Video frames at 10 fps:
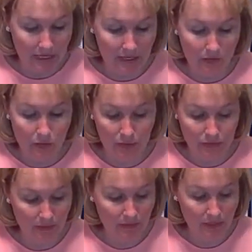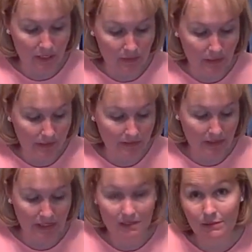And of course, when I'm there, I'll probably
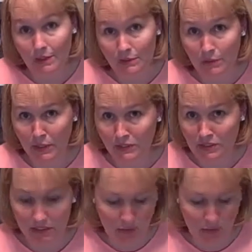find some other project